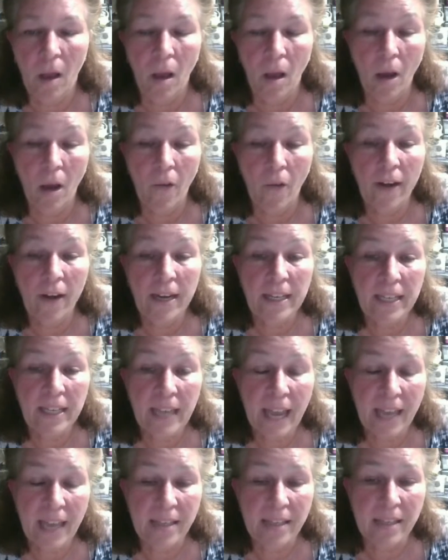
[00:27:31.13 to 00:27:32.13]
All right.
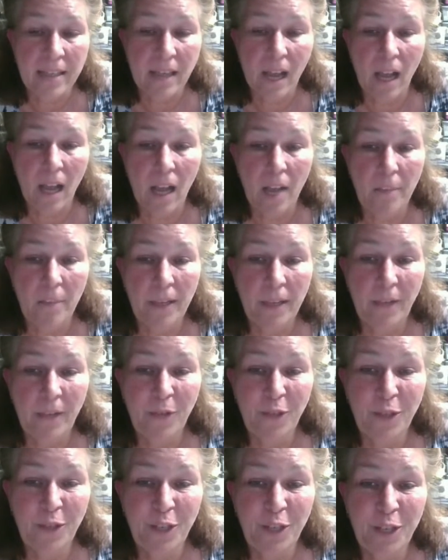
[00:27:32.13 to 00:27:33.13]
Yes. If
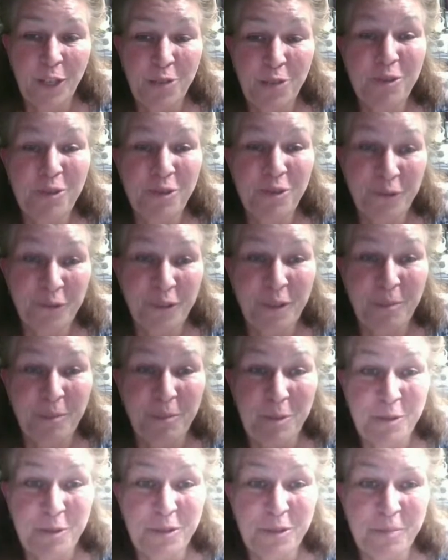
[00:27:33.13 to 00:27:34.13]
you're going to use Flip,
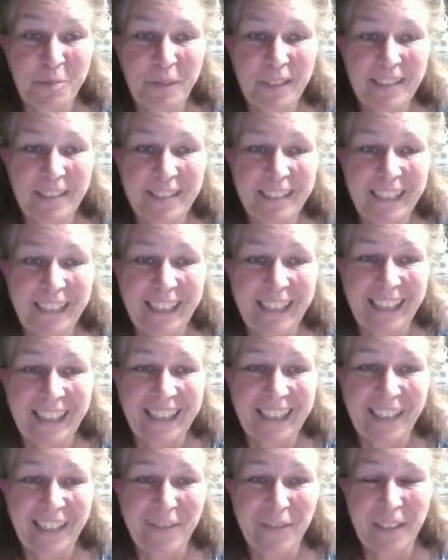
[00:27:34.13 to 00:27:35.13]
use my link.
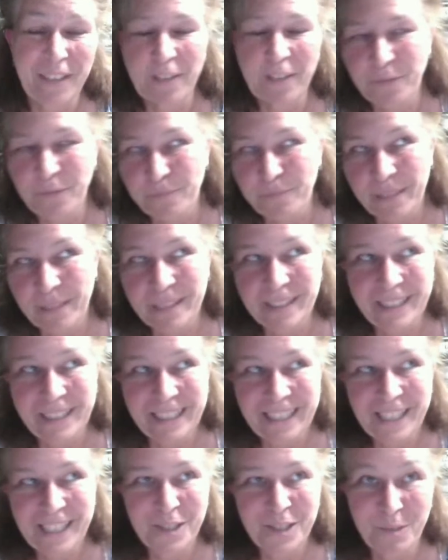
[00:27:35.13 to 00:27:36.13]
If my
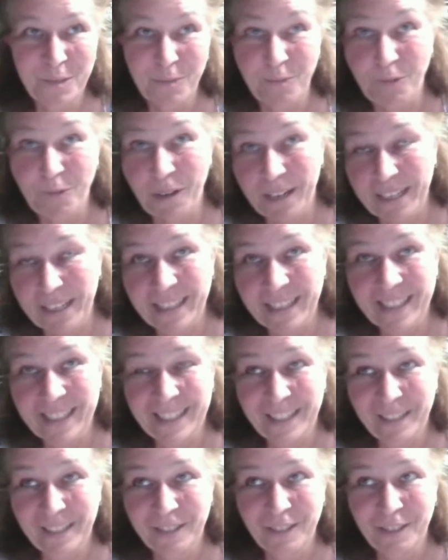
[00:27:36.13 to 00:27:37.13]
link isn't right
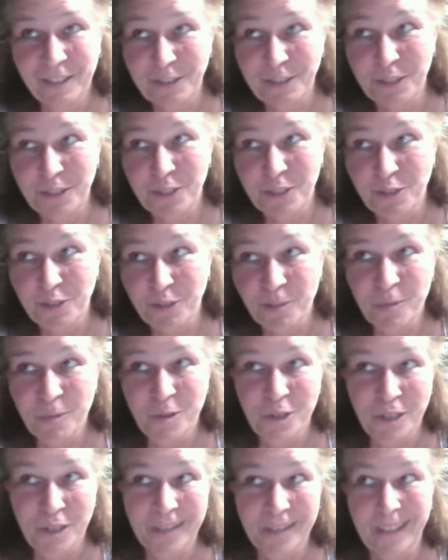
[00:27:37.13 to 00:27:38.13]
in the
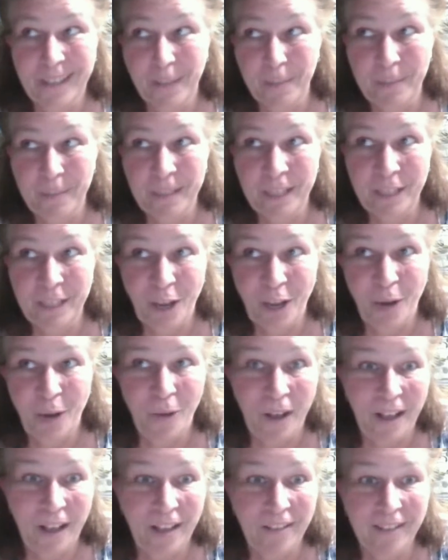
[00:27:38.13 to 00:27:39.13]
description, let me know.
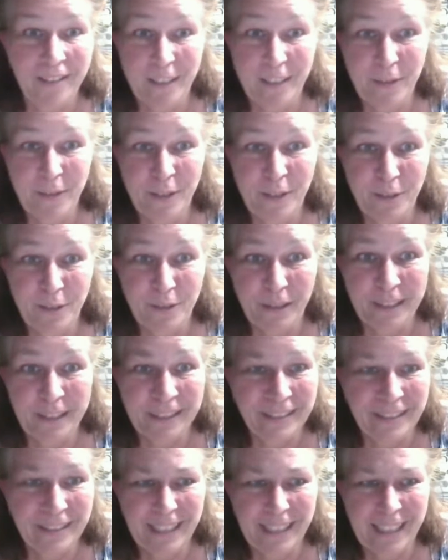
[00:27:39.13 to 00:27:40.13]
I'll give you the right
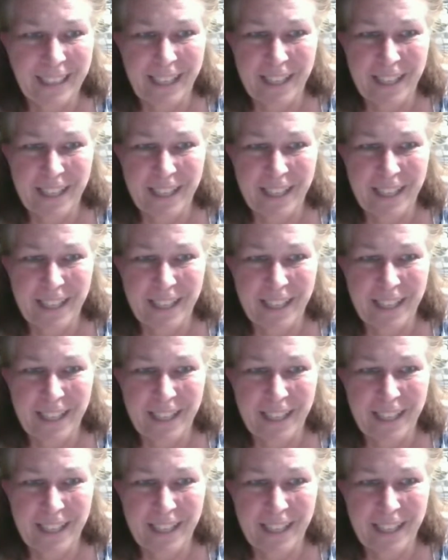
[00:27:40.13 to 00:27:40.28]
link.